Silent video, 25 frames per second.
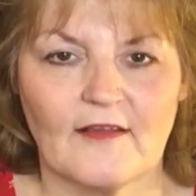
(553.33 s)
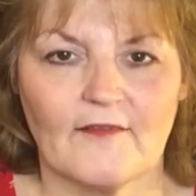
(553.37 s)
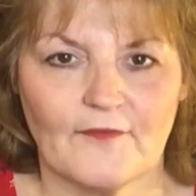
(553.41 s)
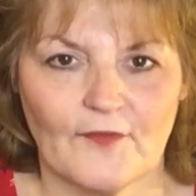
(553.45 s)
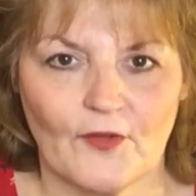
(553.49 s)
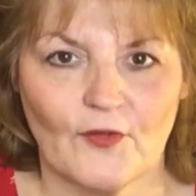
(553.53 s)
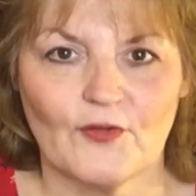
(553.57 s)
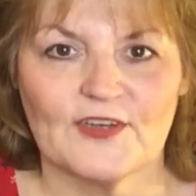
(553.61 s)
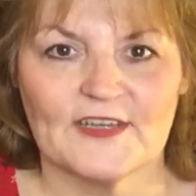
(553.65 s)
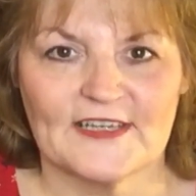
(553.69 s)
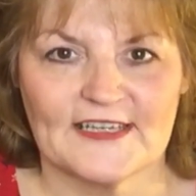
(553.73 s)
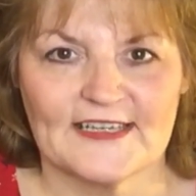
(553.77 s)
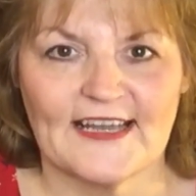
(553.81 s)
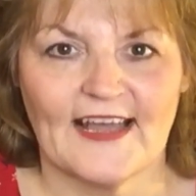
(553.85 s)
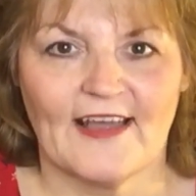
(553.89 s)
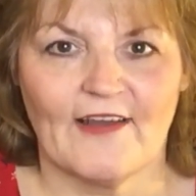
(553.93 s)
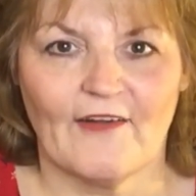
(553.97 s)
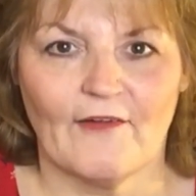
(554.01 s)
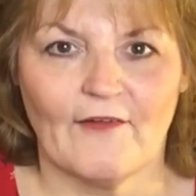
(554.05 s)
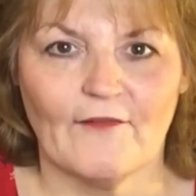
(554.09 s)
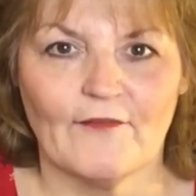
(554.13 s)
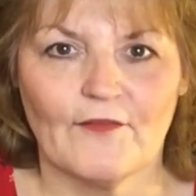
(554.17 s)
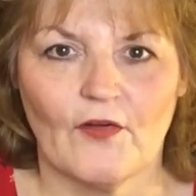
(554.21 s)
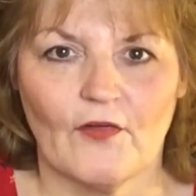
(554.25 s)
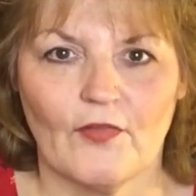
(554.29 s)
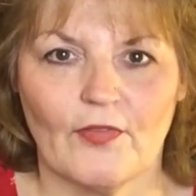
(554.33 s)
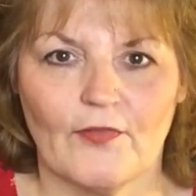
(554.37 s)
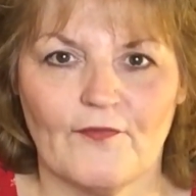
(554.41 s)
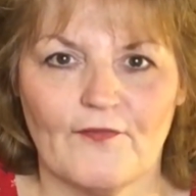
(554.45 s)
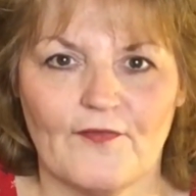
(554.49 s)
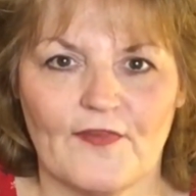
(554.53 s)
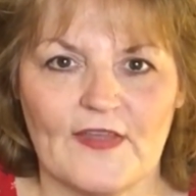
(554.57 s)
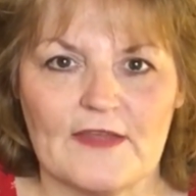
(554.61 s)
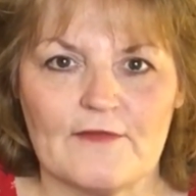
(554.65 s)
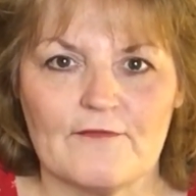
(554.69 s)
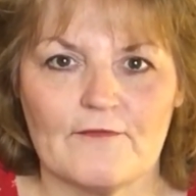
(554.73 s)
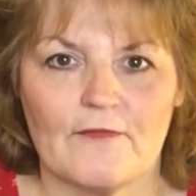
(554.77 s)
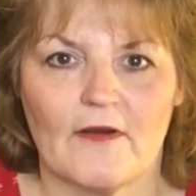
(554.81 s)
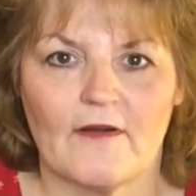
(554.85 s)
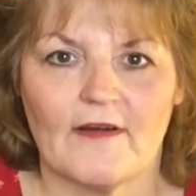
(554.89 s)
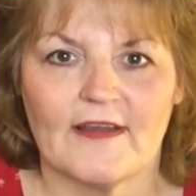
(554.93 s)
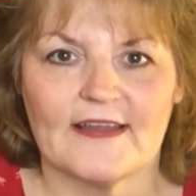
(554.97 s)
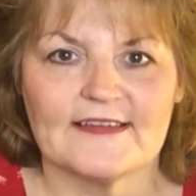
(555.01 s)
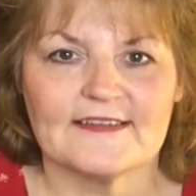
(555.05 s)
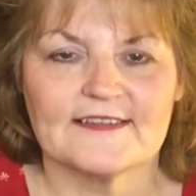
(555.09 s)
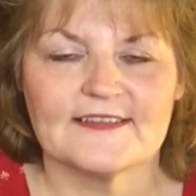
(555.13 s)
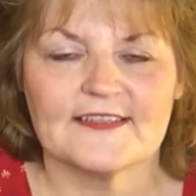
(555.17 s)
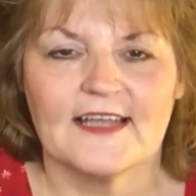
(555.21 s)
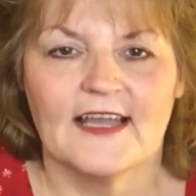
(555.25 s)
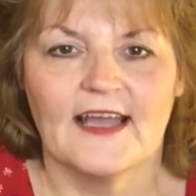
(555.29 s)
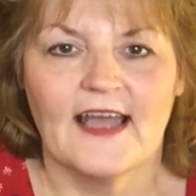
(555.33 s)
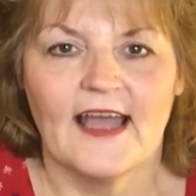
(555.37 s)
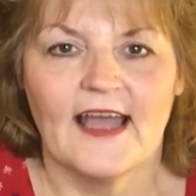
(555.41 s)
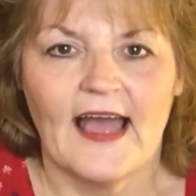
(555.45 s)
I've got it now. I've got the fit right,